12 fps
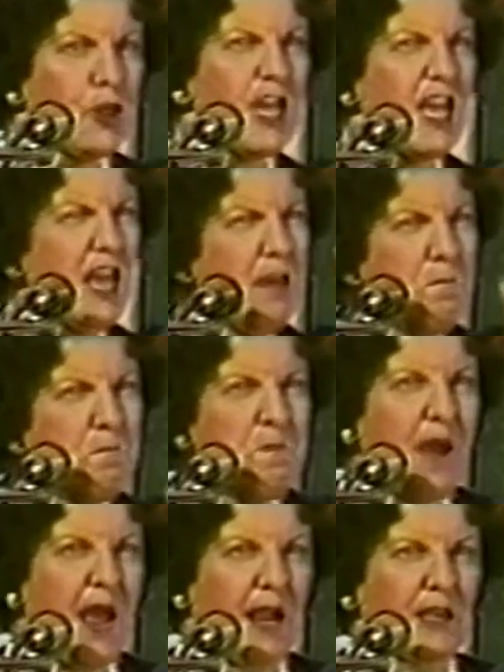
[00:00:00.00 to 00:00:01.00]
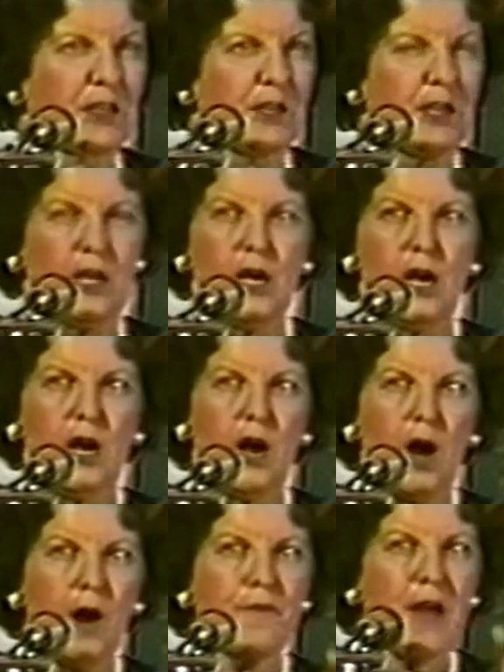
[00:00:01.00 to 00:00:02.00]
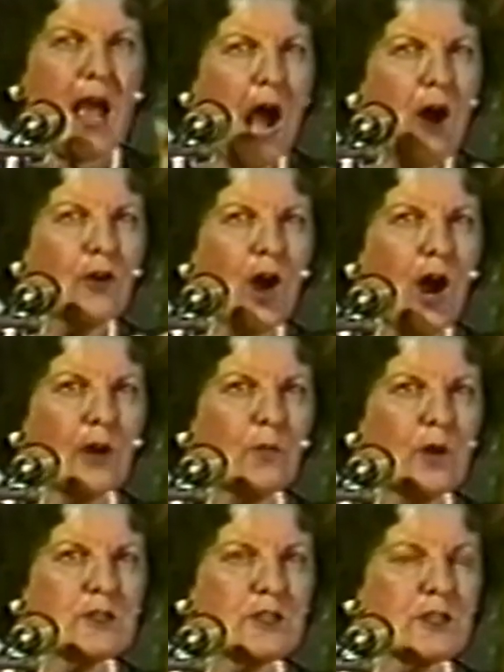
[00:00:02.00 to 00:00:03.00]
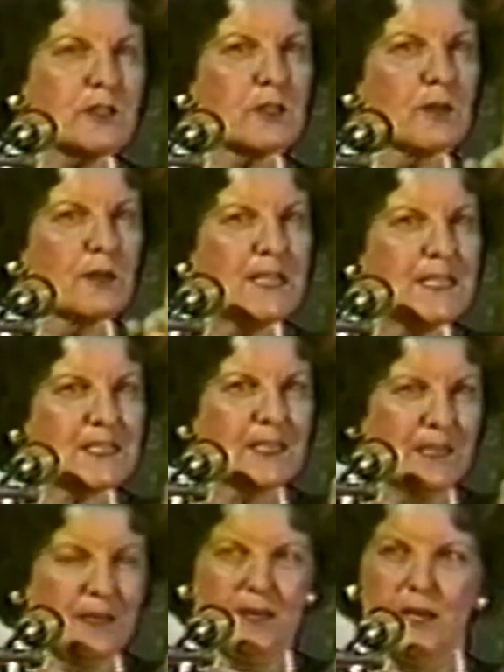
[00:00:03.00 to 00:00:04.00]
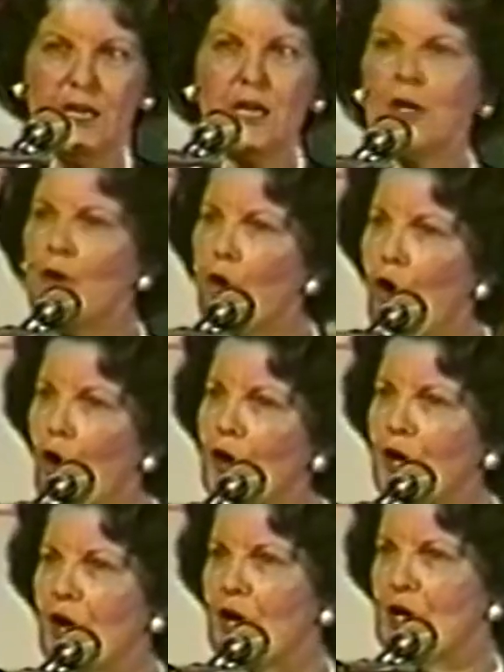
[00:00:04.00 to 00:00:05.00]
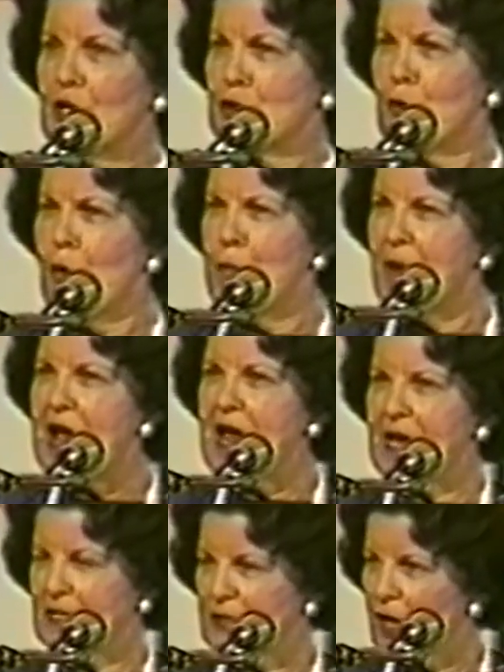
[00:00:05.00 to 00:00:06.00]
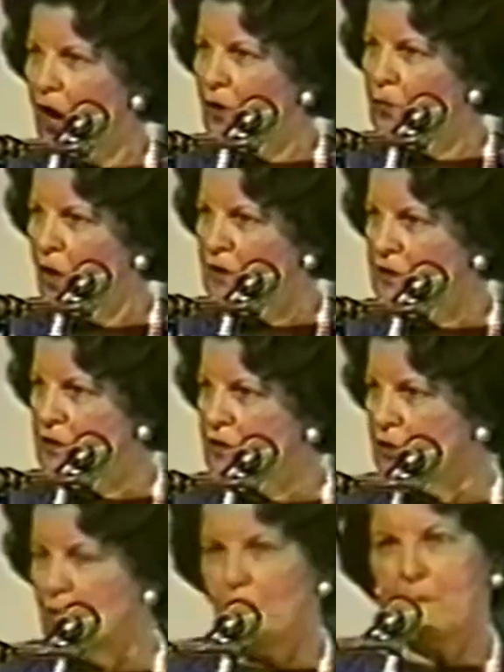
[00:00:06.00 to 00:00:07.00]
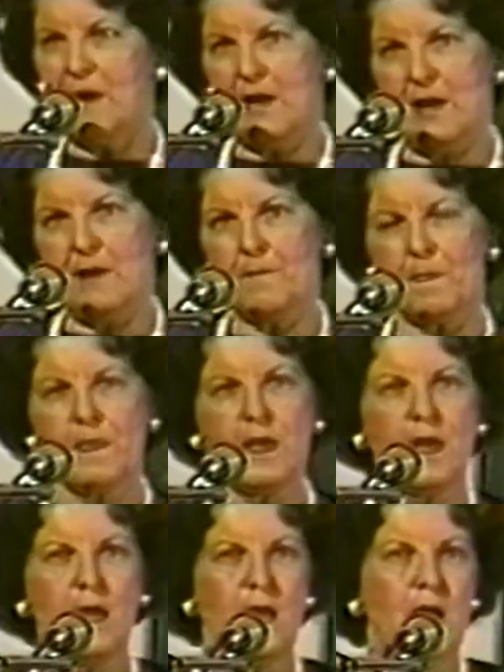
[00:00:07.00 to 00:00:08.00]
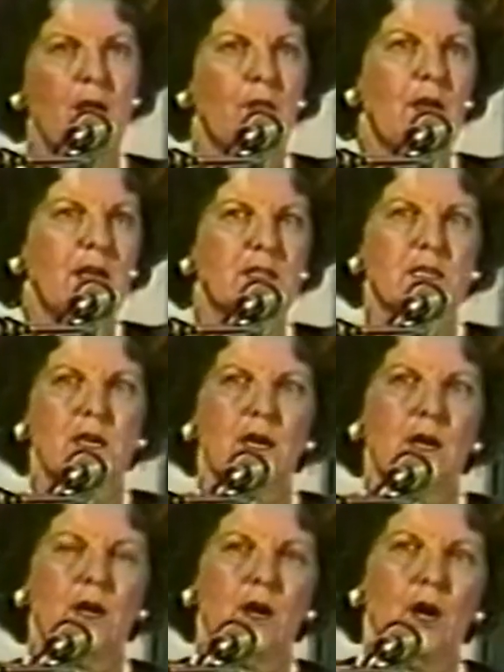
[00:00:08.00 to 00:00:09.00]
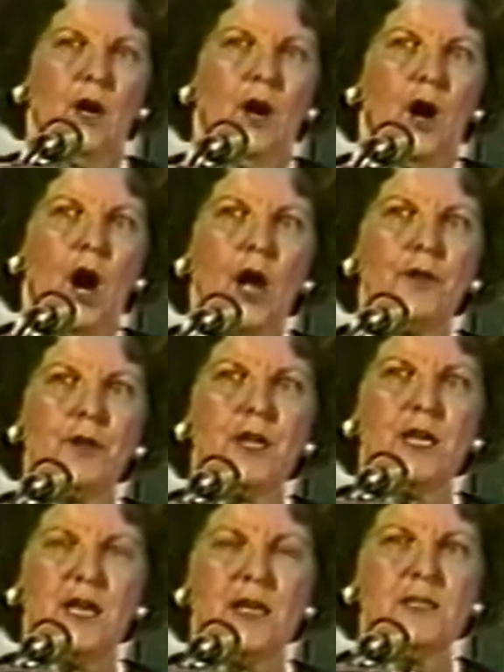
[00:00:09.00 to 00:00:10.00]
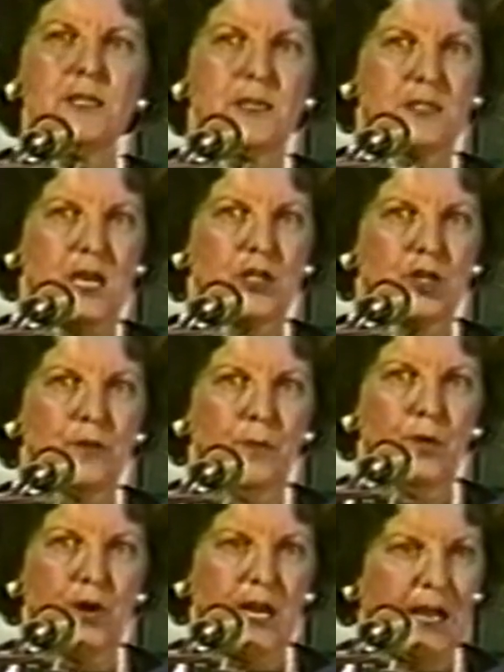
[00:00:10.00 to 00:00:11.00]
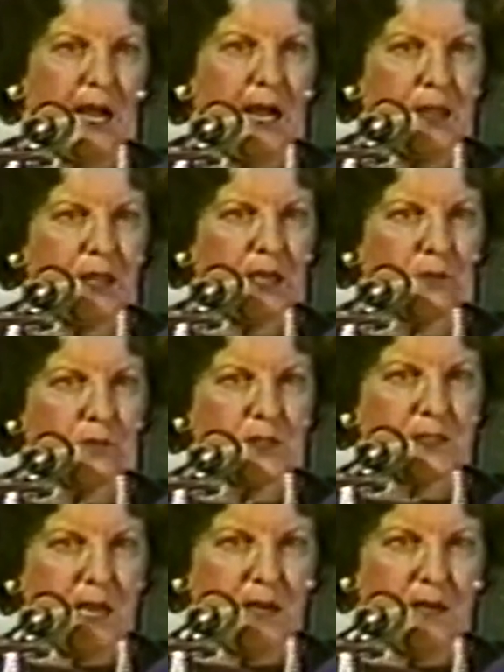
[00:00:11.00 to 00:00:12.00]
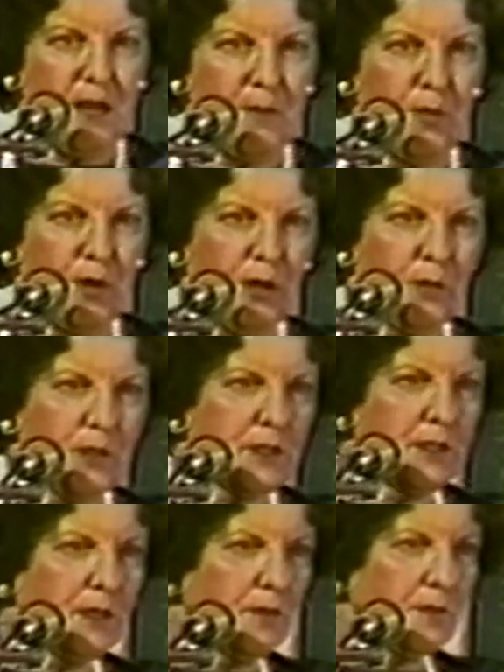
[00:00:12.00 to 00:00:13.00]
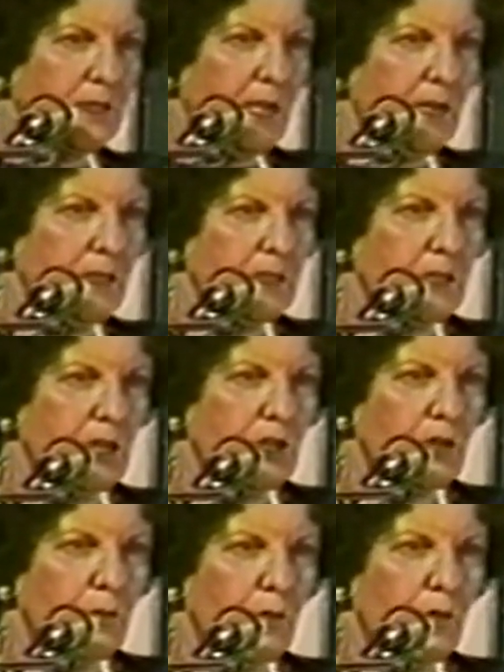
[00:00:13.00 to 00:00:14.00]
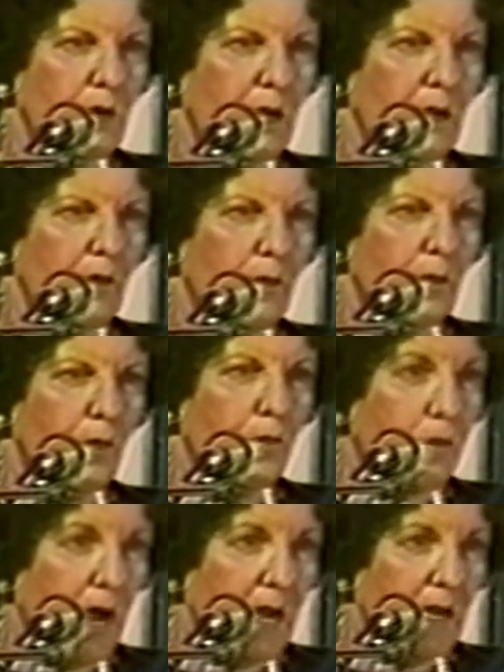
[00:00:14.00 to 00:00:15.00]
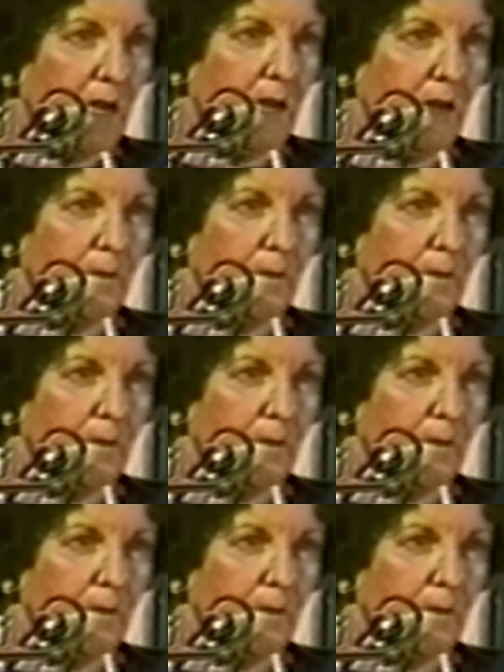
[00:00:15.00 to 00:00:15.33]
impact of how God wants us to listen in order to obey as God wants us to obey, that on the intercession morning, I think it was Saturday morning, wasn't it? Was that intercession morning or Friday?